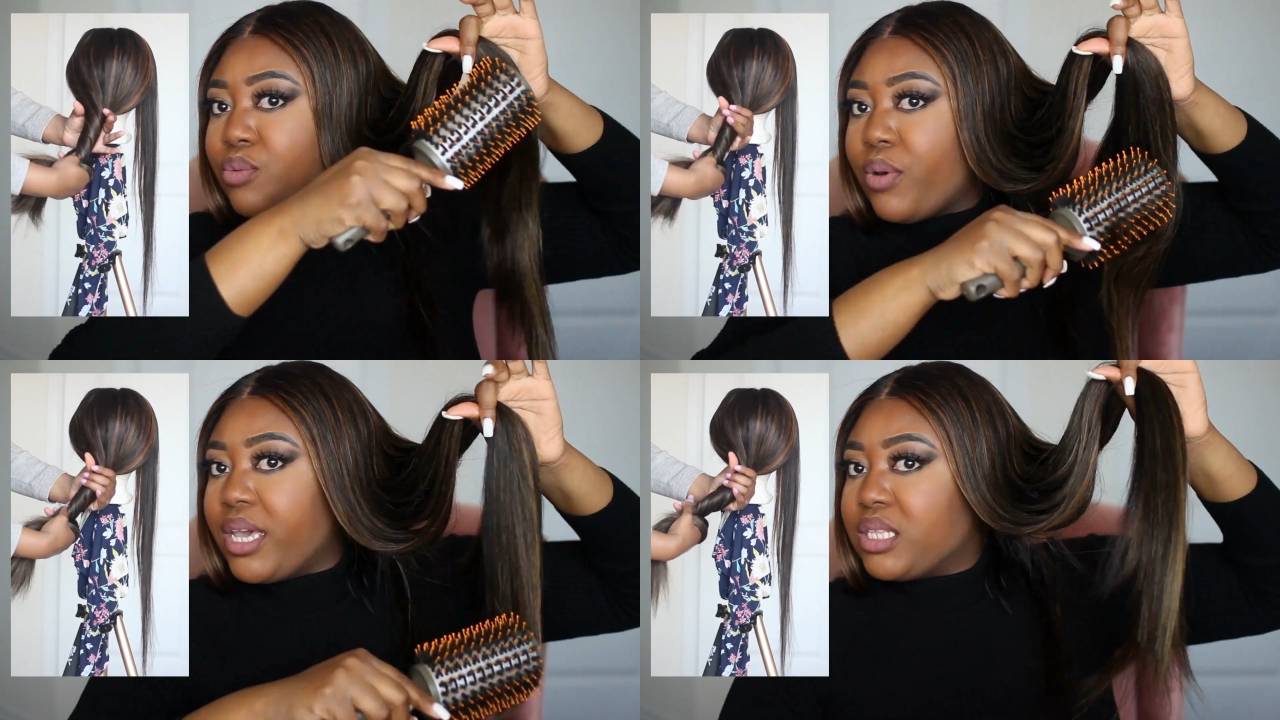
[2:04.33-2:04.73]

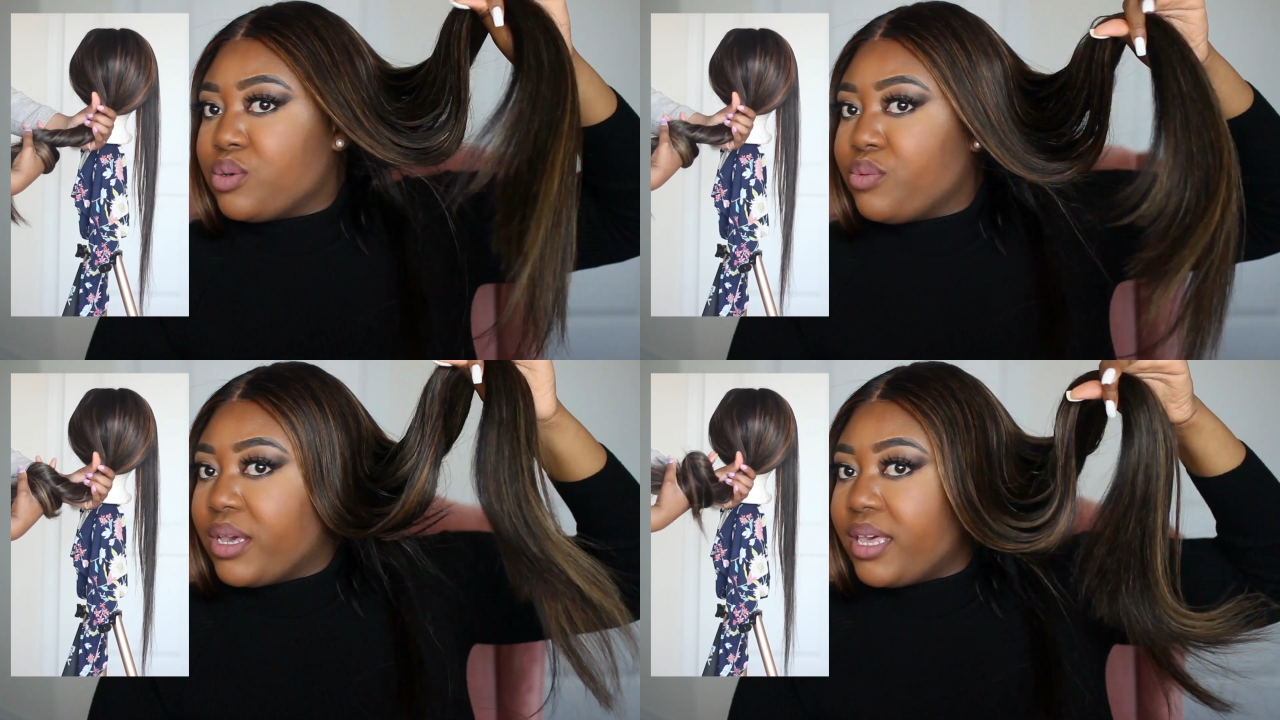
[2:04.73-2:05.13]
weight
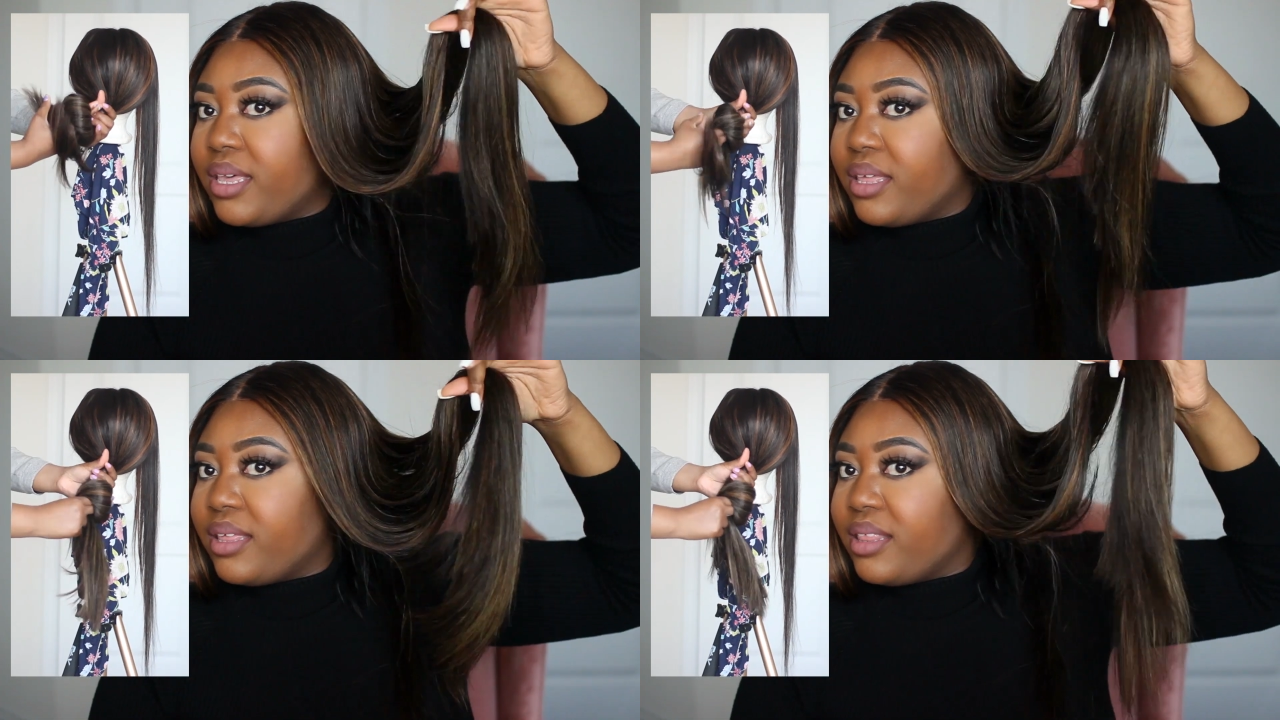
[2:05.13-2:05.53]
to
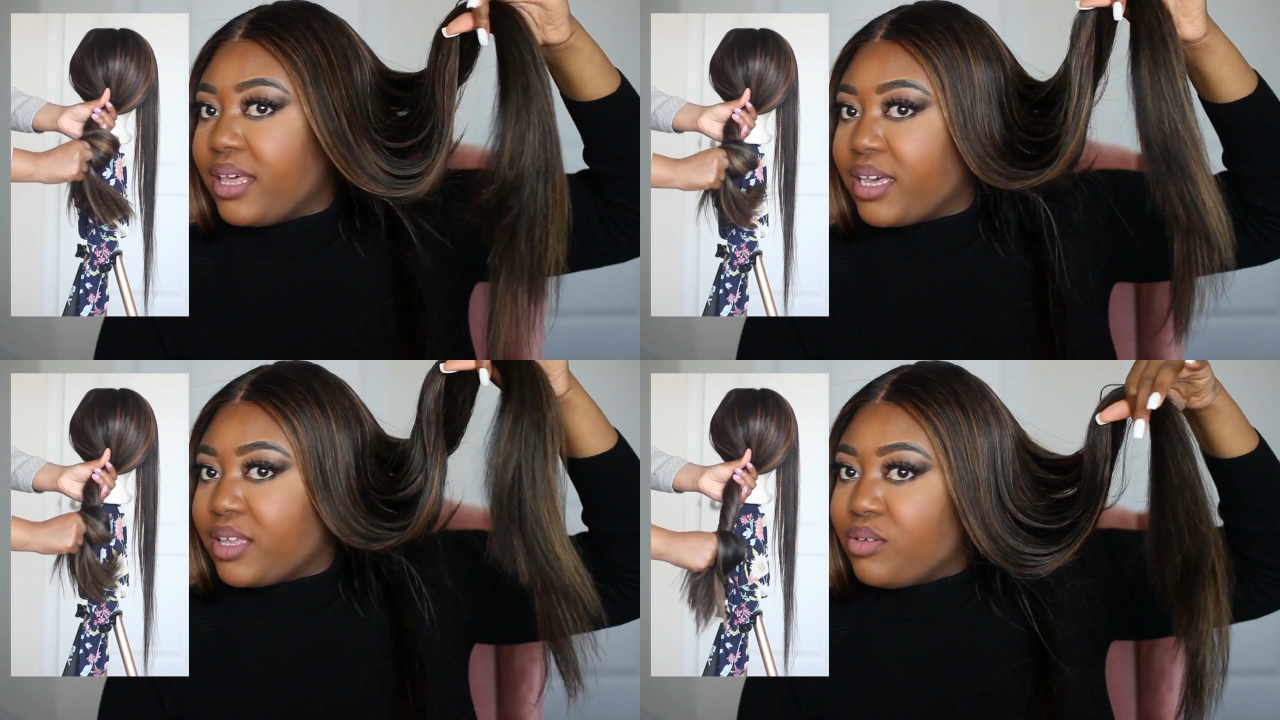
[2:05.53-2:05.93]
it.
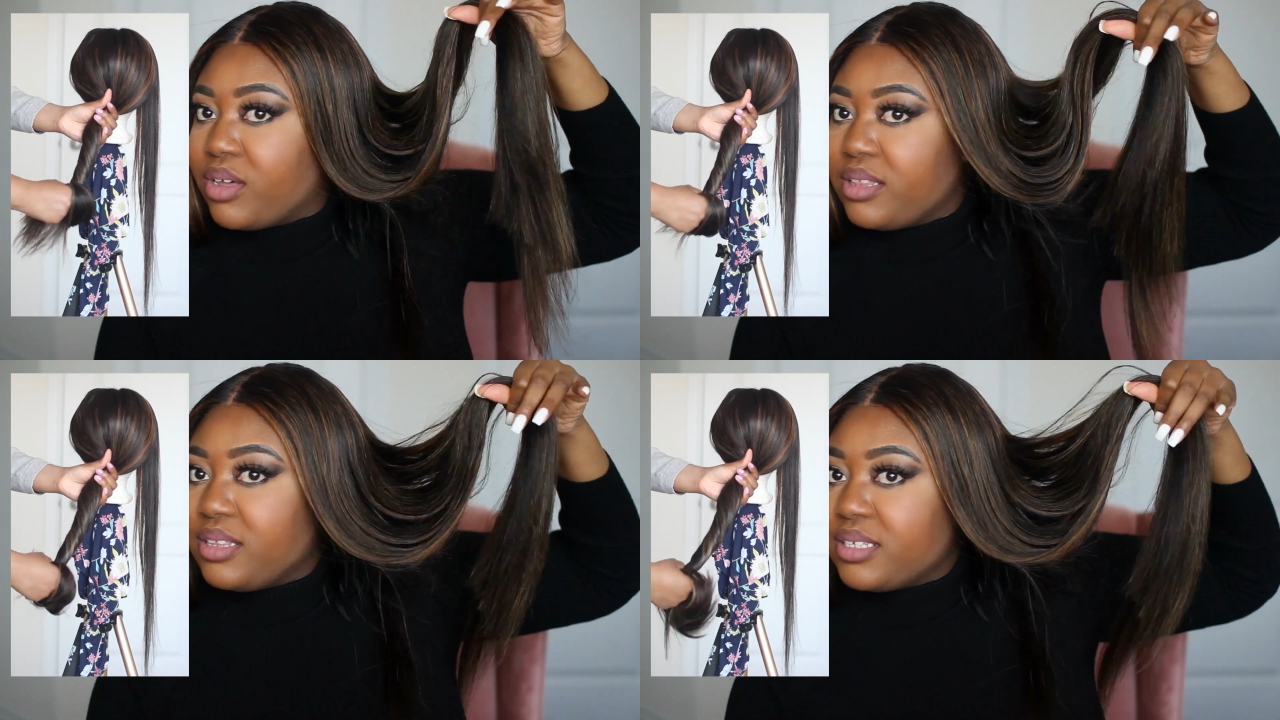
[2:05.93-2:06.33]
Like,
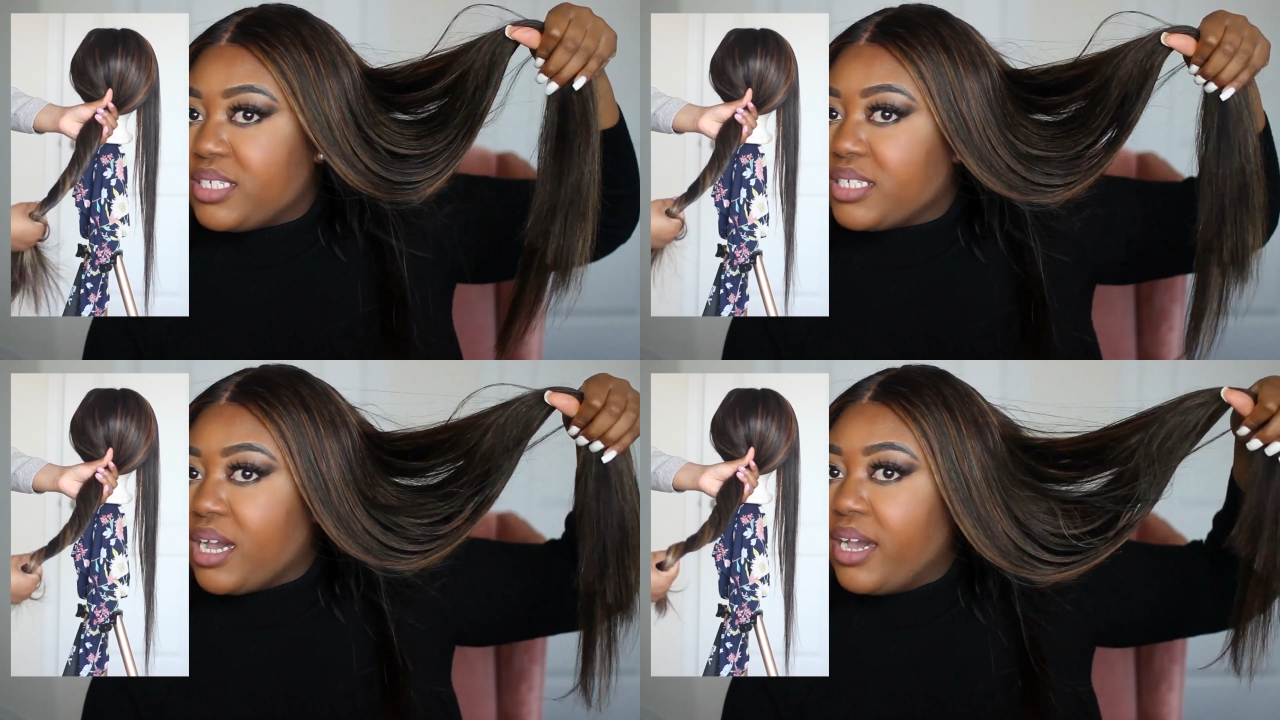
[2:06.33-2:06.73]
look at the
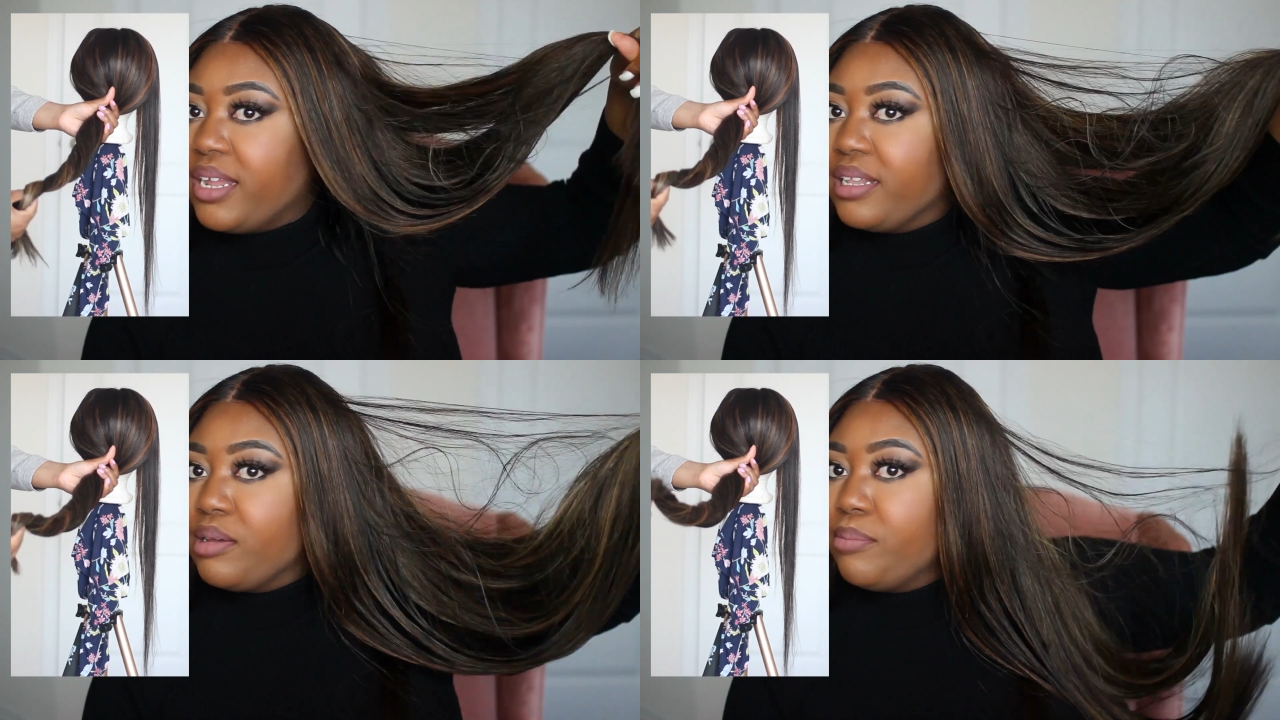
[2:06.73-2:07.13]

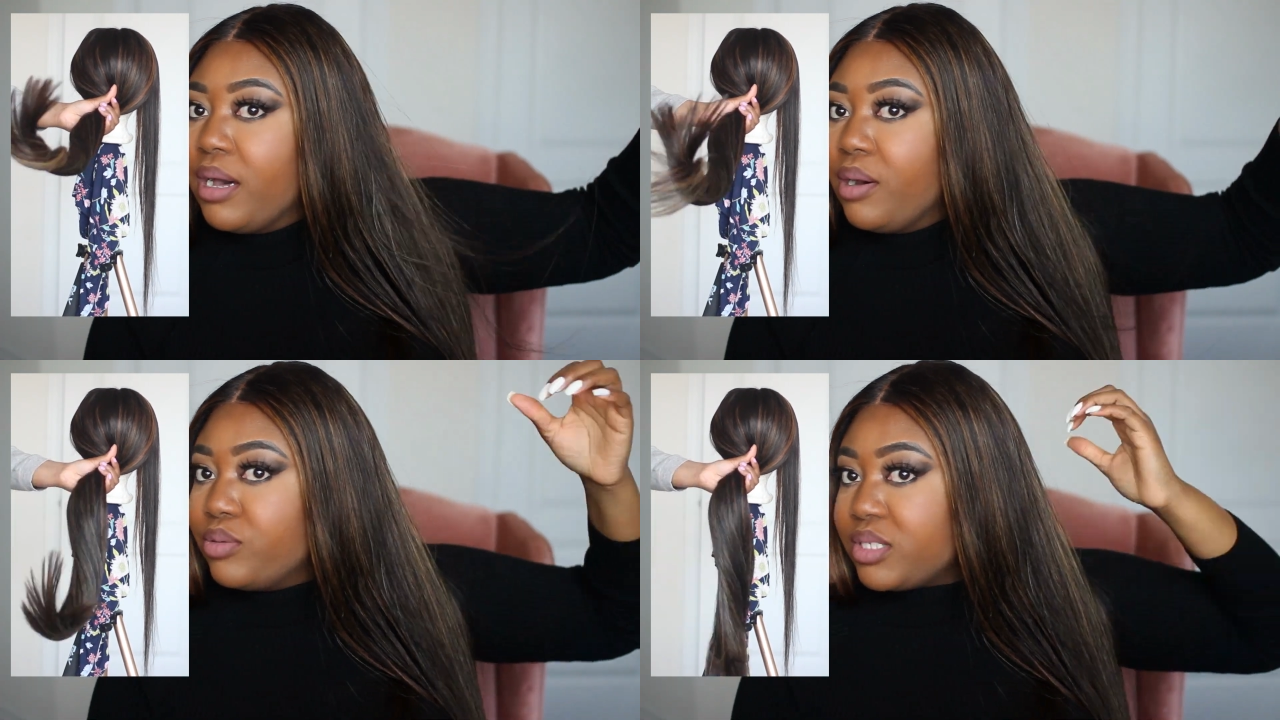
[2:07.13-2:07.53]
shine and the
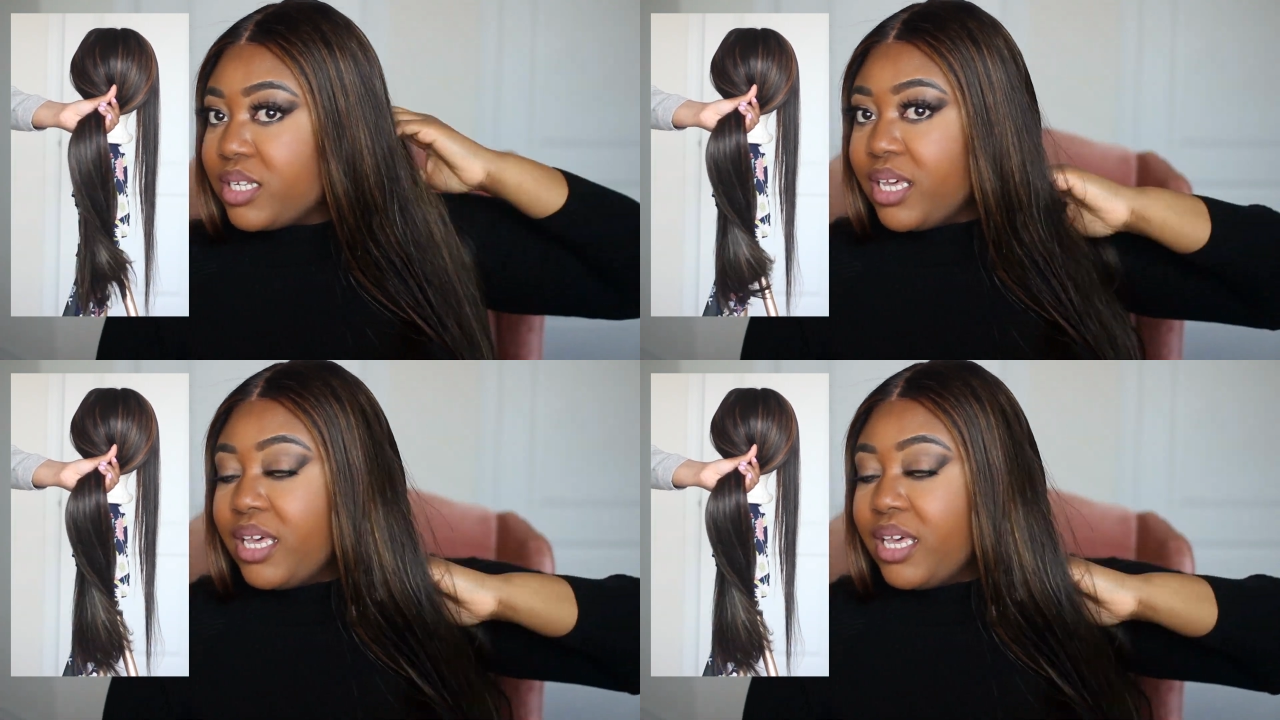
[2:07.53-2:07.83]
bounce.